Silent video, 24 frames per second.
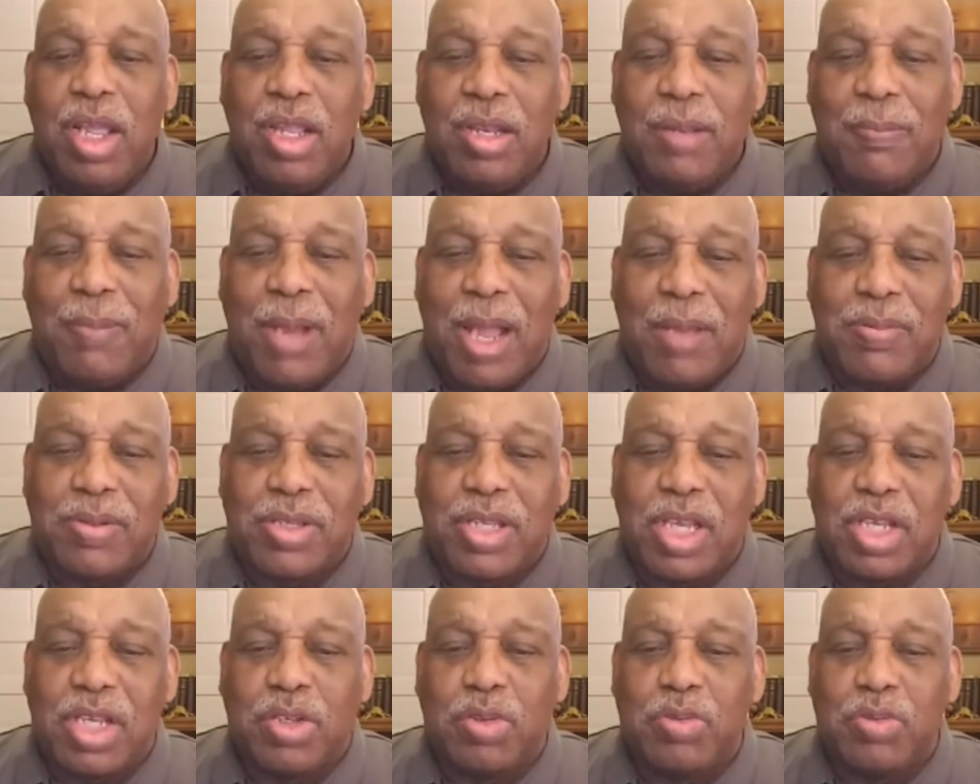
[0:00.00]
The Bible
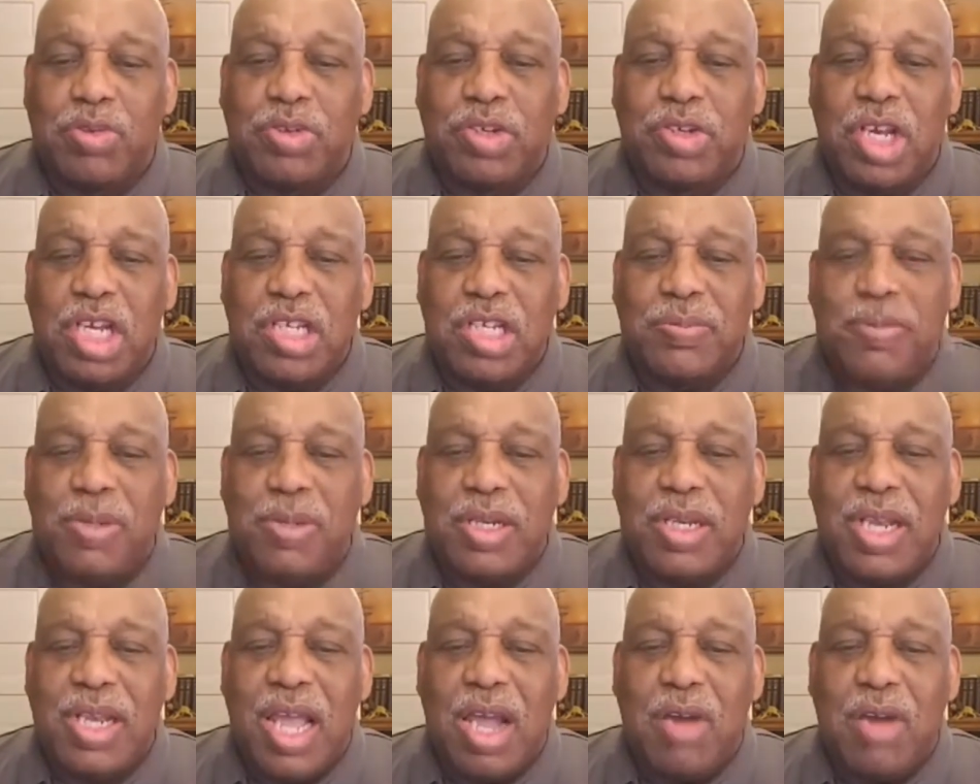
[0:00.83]
says, whose
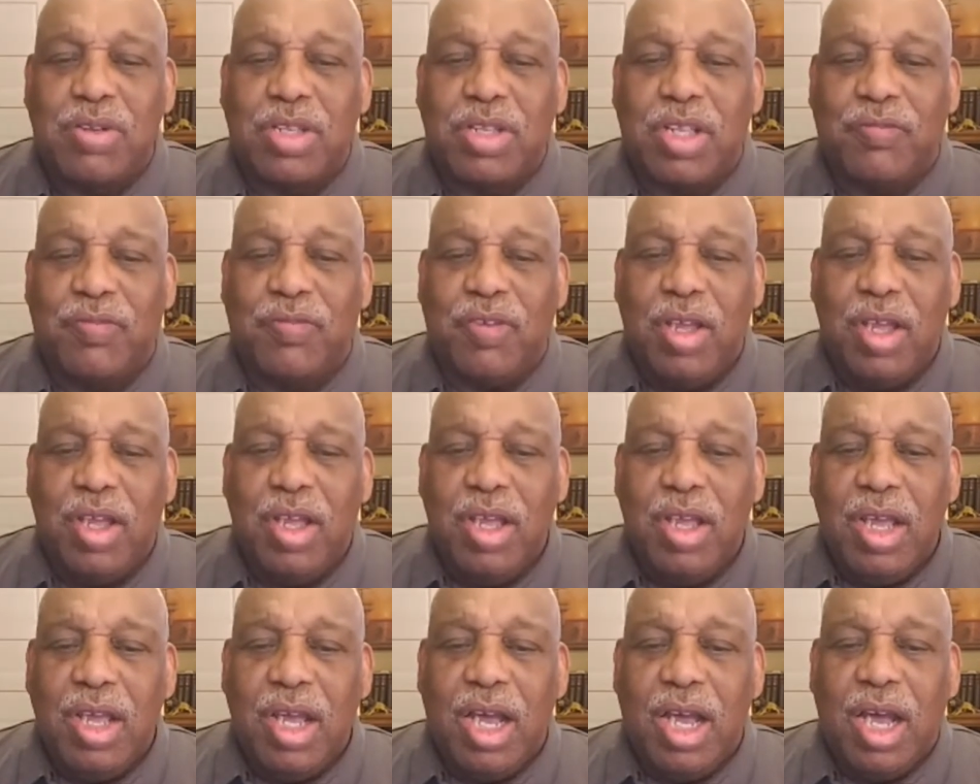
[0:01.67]
judgment now is of,
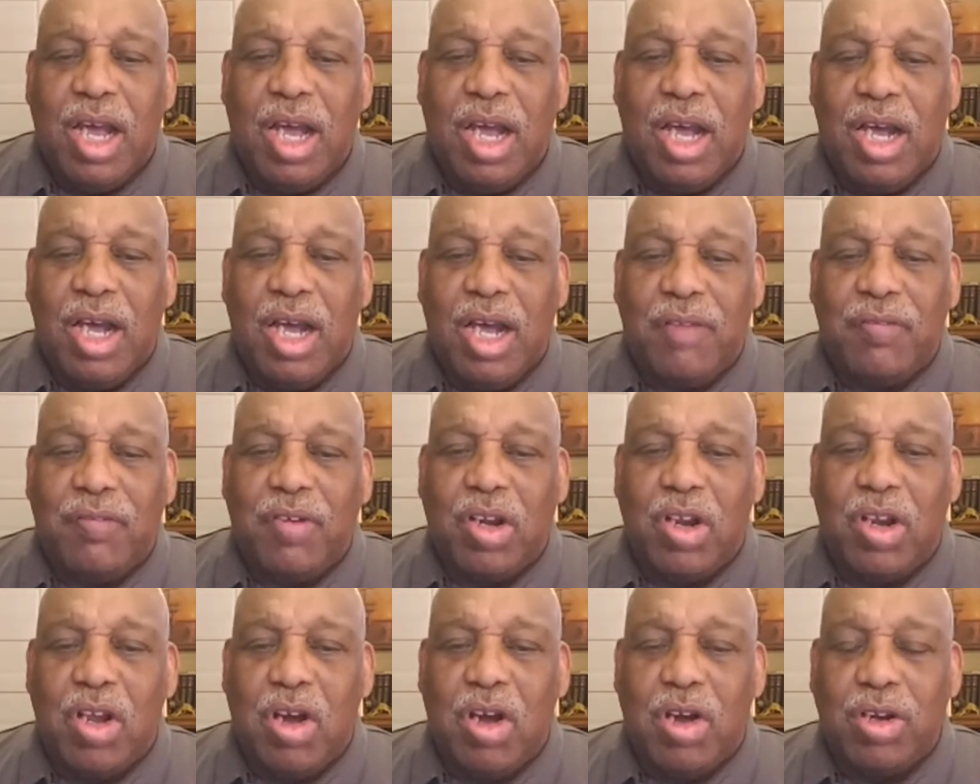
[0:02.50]
uh, of a
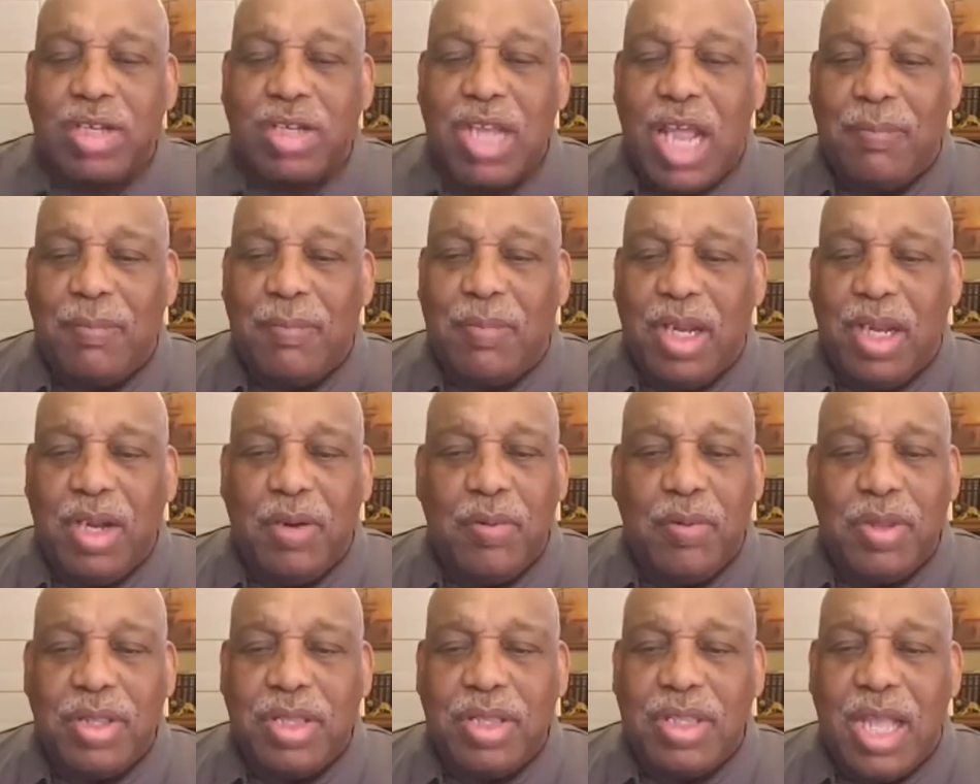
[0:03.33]
long time
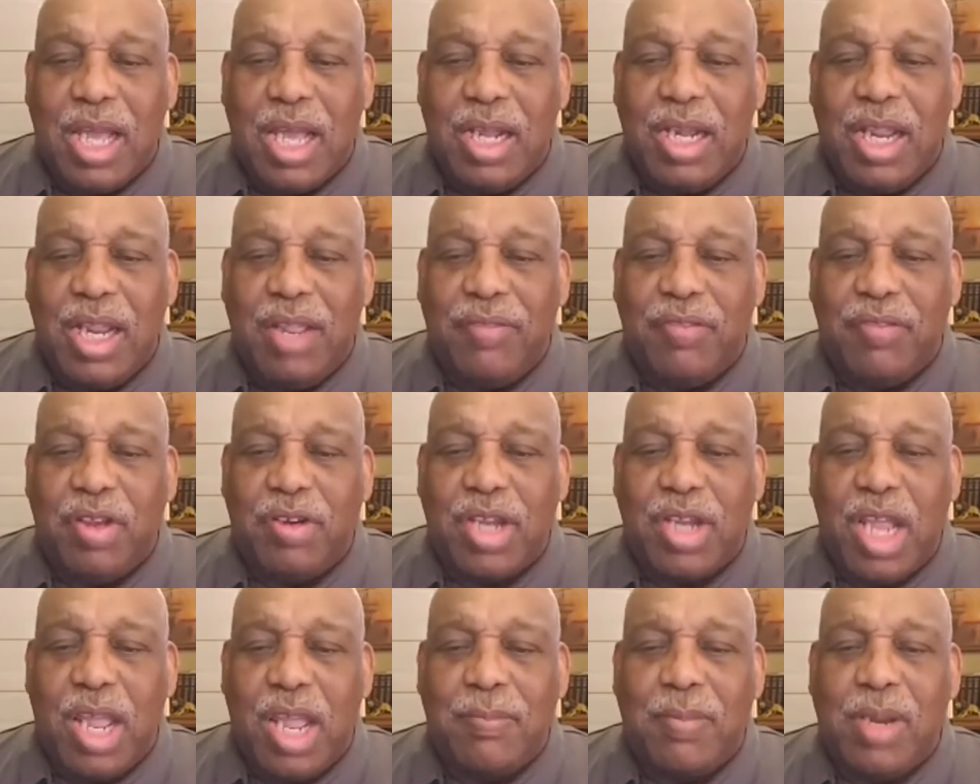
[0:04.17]
lingereth not, and their
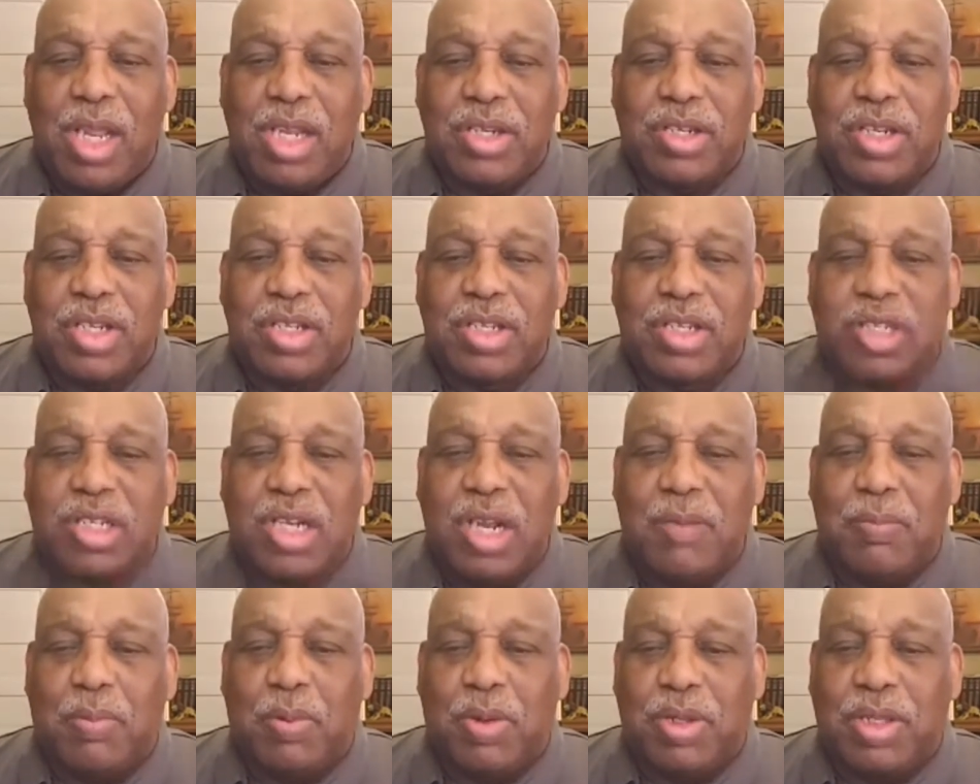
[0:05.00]
damnation
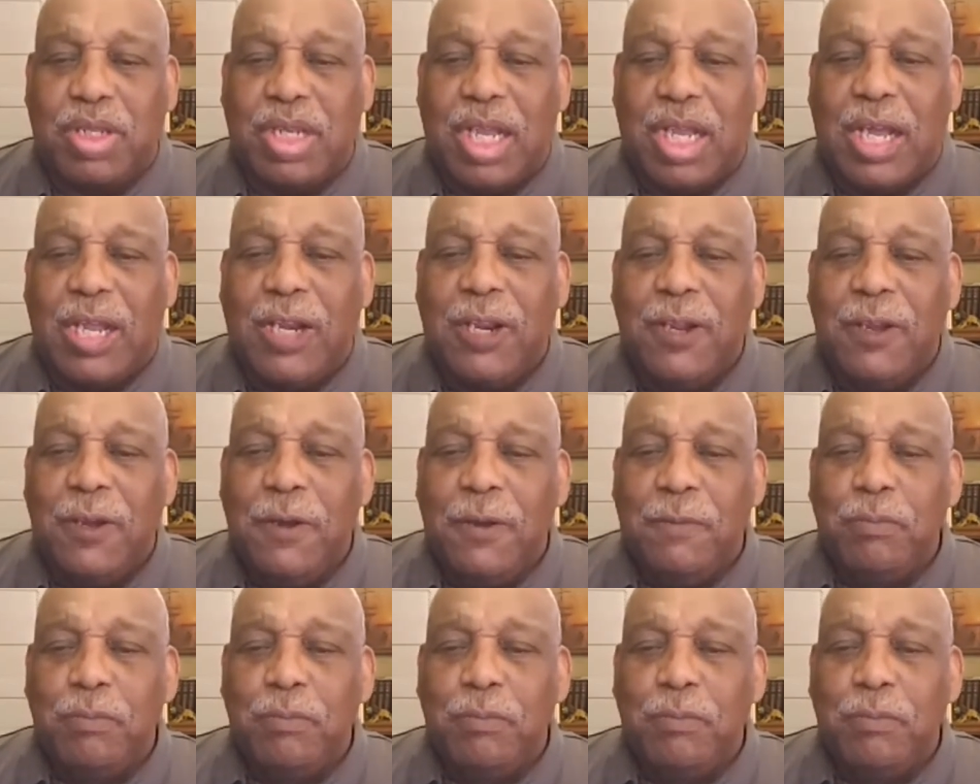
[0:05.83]
slumbereth not.